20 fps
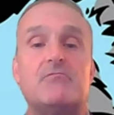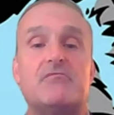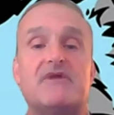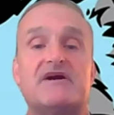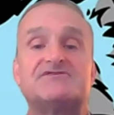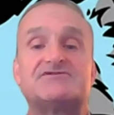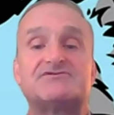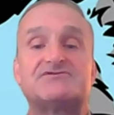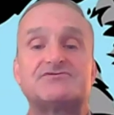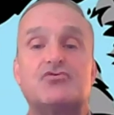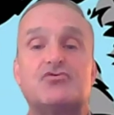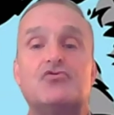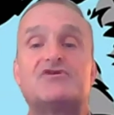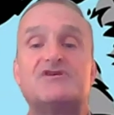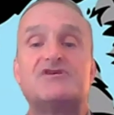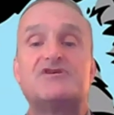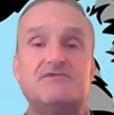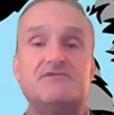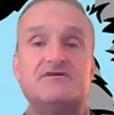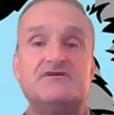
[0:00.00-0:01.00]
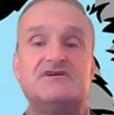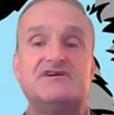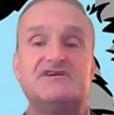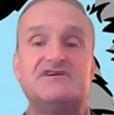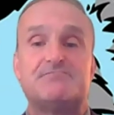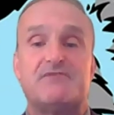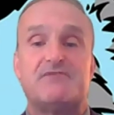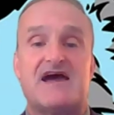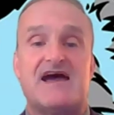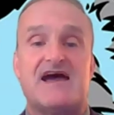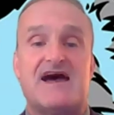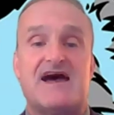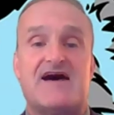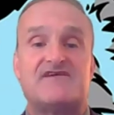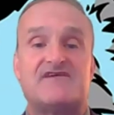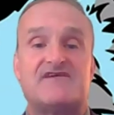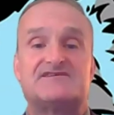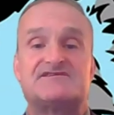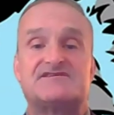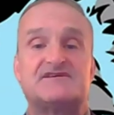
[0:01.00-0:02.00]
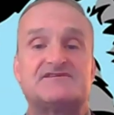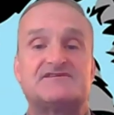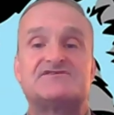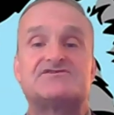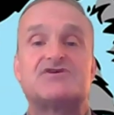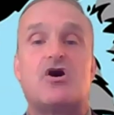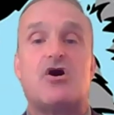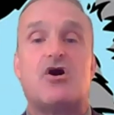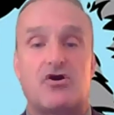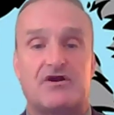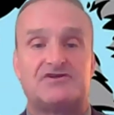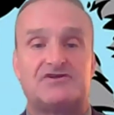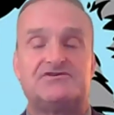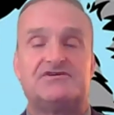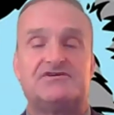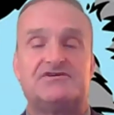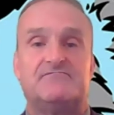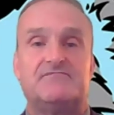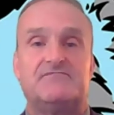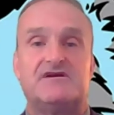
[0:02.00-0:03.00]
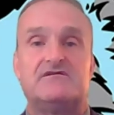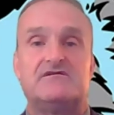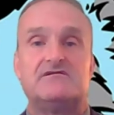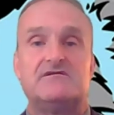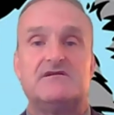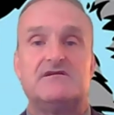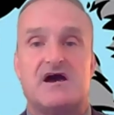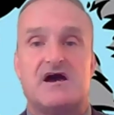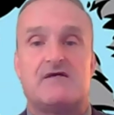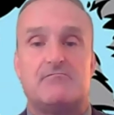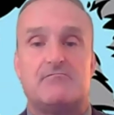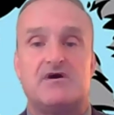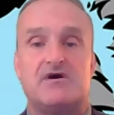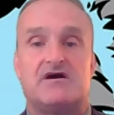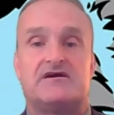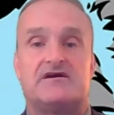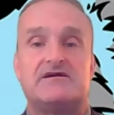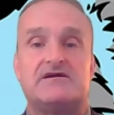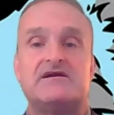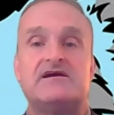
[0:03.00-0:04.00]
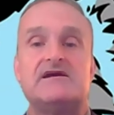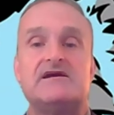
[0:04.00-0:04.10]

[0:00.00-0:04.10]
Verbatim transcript: on my school community's behalf as this is our achievement, not mine.